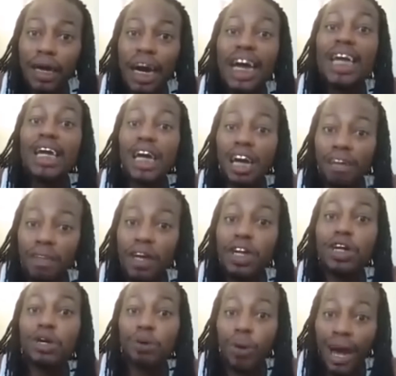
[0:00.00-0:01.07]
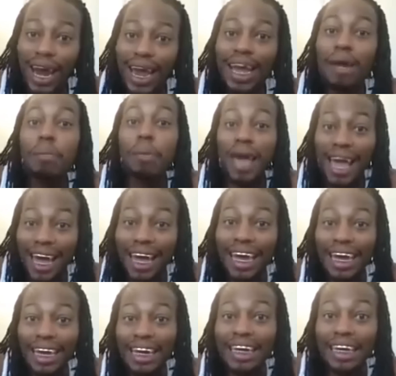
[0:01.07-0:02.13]
Another trained
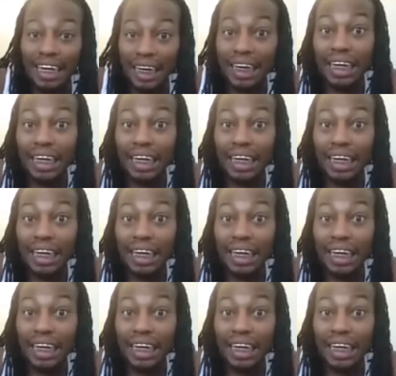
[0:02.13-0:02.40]
man.